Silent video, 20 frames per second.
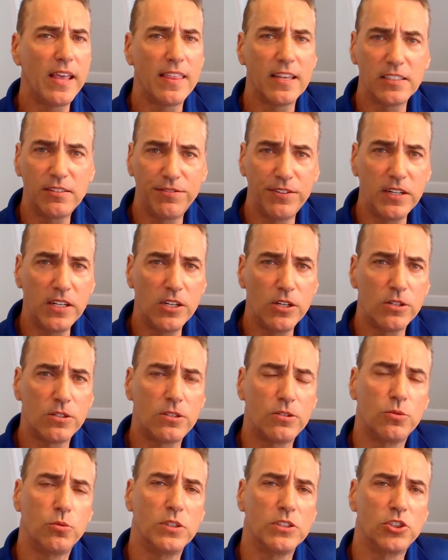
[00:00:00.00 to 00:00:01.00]
this
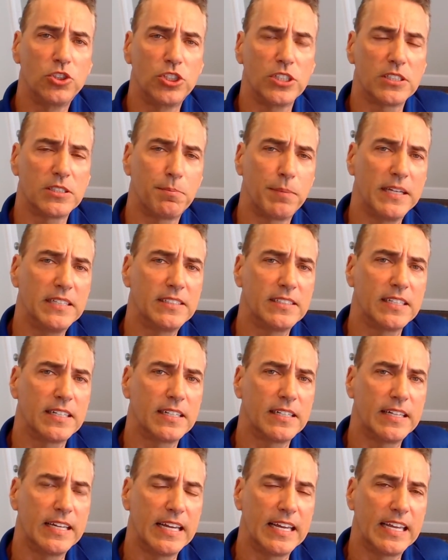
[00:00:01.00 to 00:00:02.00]
video was just
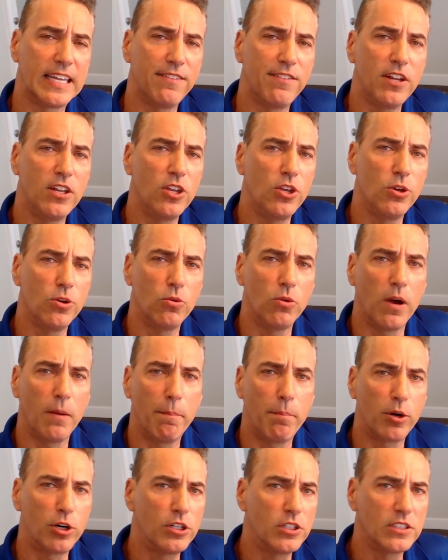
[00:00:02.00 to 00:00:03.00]
basically giving you a
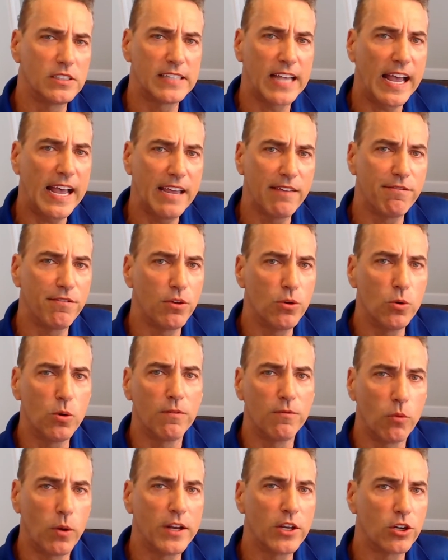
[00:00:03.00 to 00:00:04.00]
bird's eye view
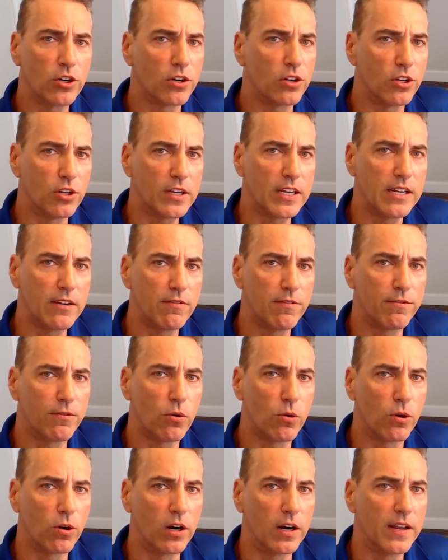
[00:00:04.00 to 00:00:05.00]
of what you're looking
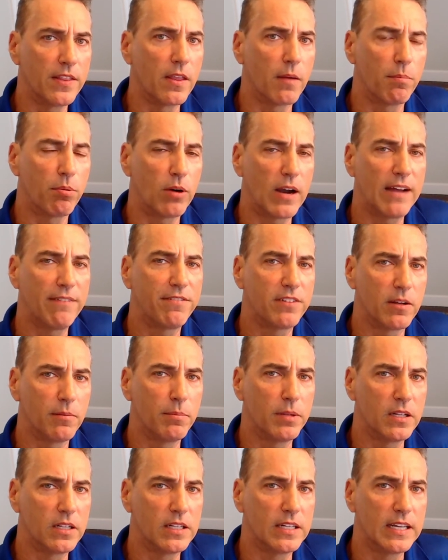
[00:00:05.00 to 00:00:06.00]
for in the
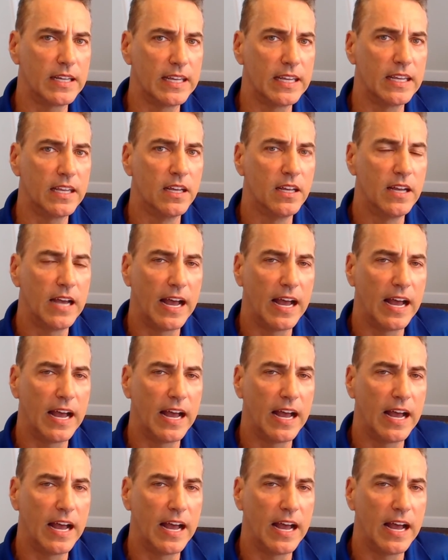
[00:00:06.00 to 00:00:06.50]
profitability